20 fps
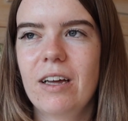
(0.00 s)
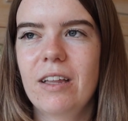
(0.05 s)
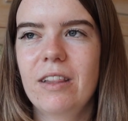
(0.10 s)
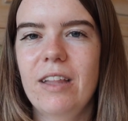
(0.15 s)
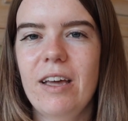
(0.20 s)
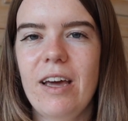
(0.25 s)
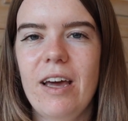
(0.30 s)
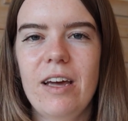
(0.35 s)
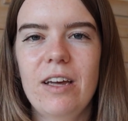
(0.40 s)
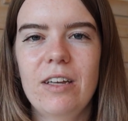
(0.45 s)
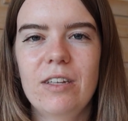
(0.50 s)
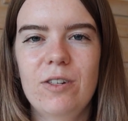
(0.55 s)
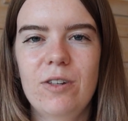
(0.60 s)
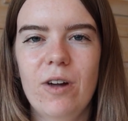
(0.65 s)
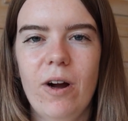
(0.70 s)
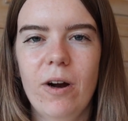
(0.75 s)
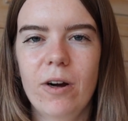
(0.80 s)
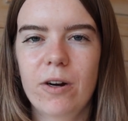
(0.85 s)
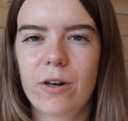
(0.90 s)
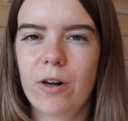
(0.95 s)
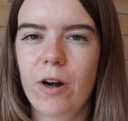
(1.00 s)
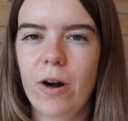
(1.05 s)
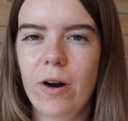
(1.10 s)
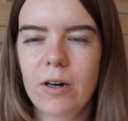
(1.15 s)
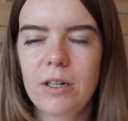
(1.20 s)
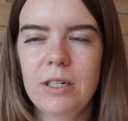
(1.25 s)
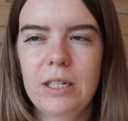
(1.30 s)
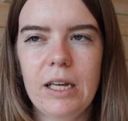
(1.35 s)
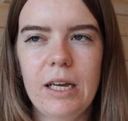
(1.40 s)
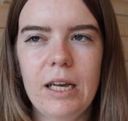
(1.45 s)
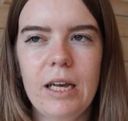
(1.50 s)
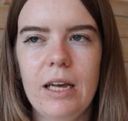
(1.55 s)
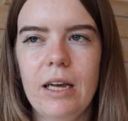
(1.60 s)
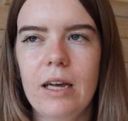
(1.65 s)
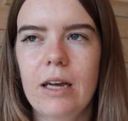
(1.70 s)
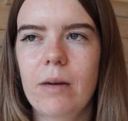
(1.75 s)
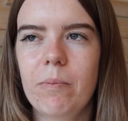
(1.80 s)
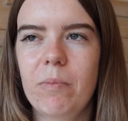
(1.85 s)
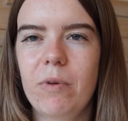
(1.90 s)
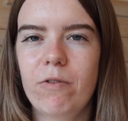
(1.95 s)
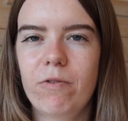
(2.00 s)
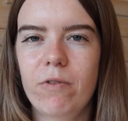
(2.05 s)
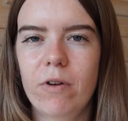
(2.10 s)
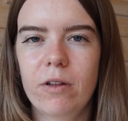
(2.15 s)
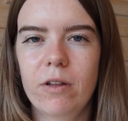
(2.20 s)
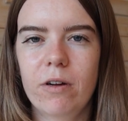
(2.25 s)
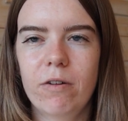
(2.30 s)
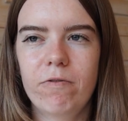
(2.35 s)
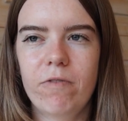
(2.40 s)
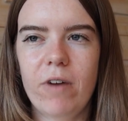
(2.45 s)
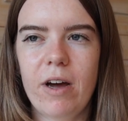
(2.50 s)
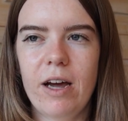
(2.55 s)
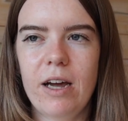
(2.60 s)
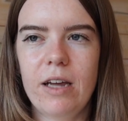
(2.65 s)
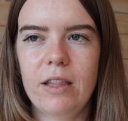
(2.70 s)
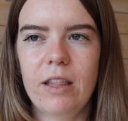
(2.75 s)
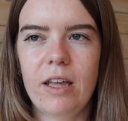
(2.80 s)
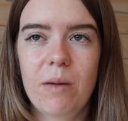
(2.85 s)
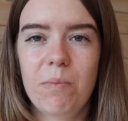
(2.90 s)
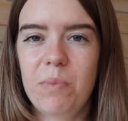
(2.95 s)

They start cursing before their fight.